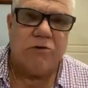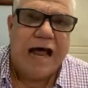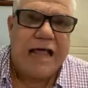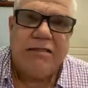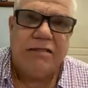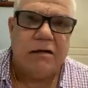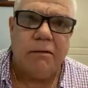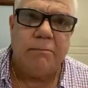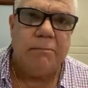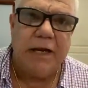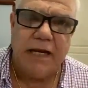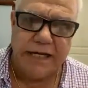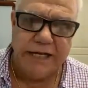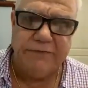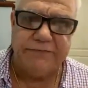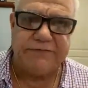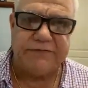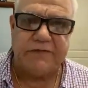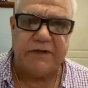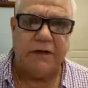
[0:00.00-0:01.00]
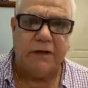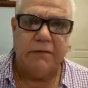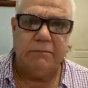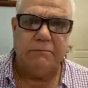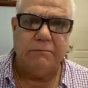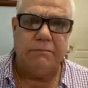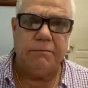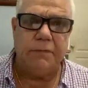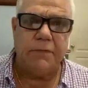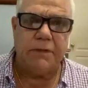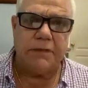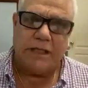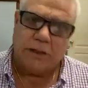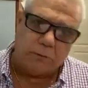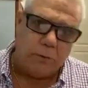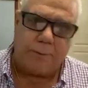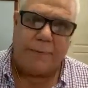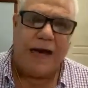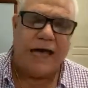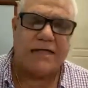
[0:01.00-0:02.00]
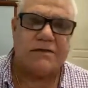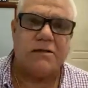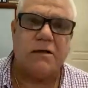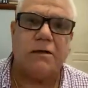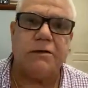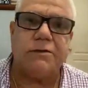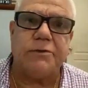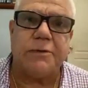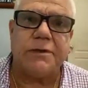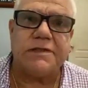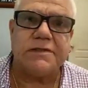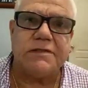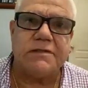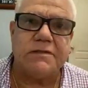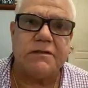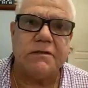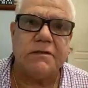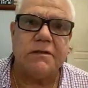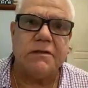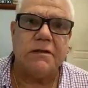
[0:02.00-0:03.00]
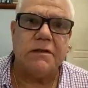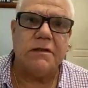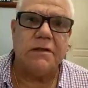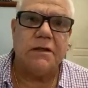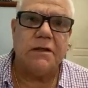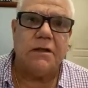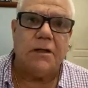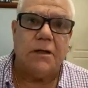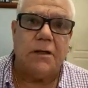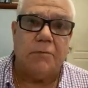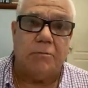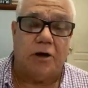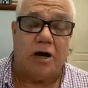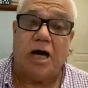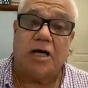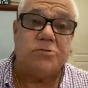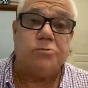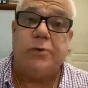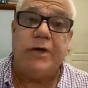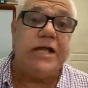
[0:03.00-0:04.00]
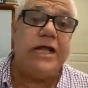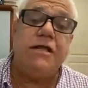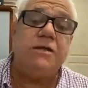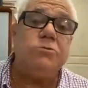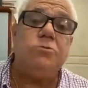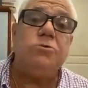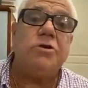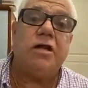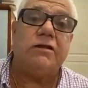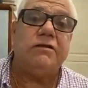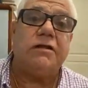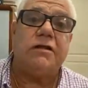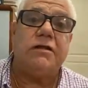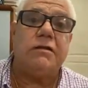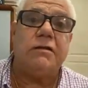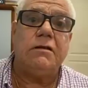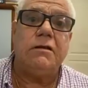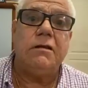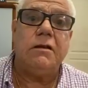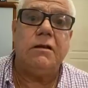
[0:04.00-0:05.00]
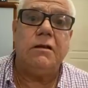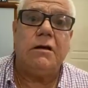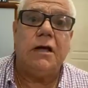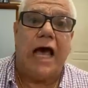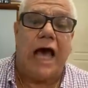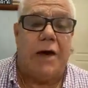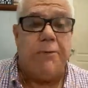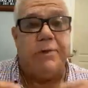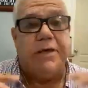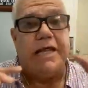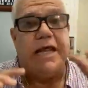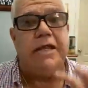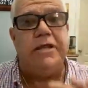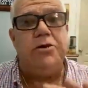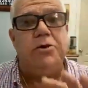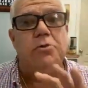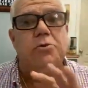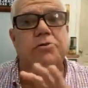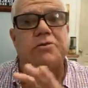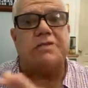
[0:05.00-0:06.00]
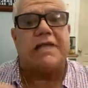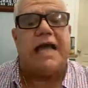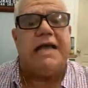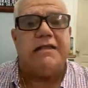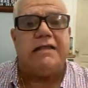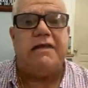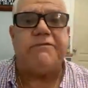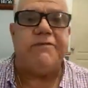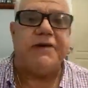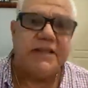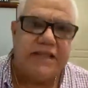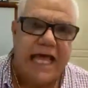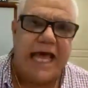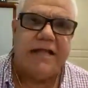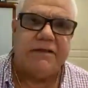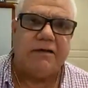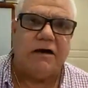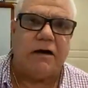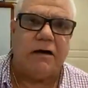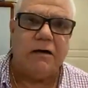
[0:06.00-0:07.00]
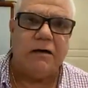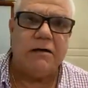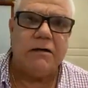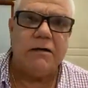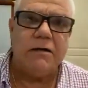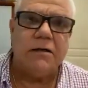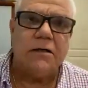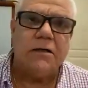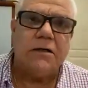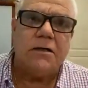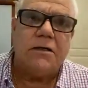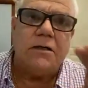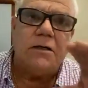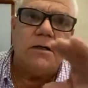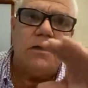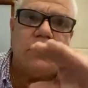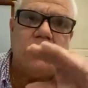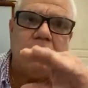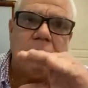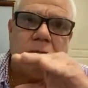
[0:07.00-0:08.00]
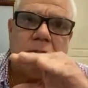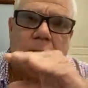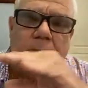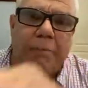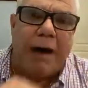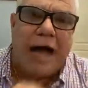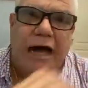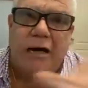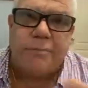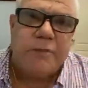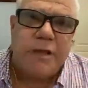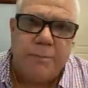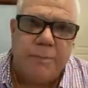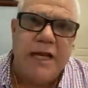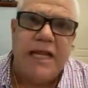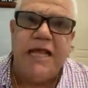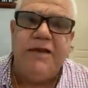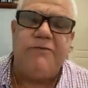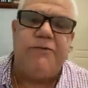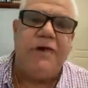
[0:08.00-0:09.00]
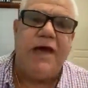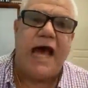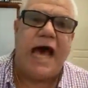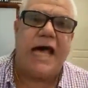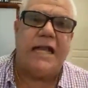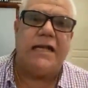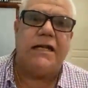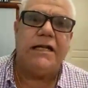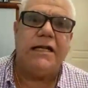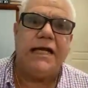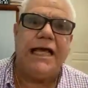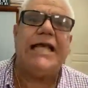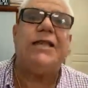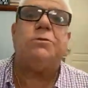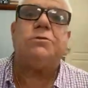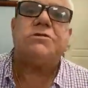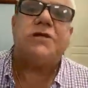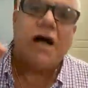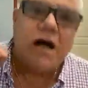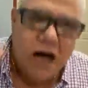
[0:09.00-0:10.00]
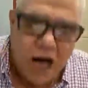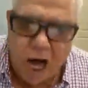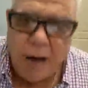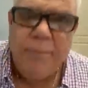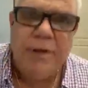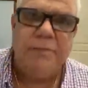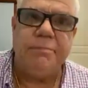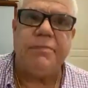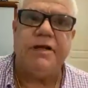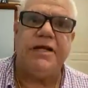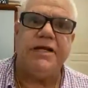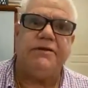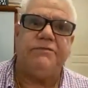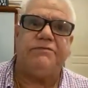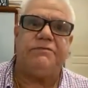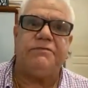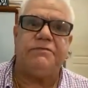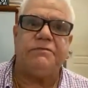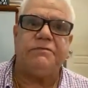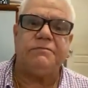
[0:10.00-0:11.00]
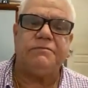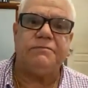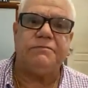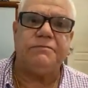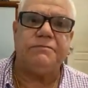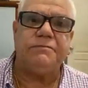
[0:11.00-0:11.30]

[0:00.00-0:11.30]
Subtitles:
random beliefs that were passed on to us? Because we didn't do nothing. And we didn't use scientific data to back up the belief we had. It was a common belief.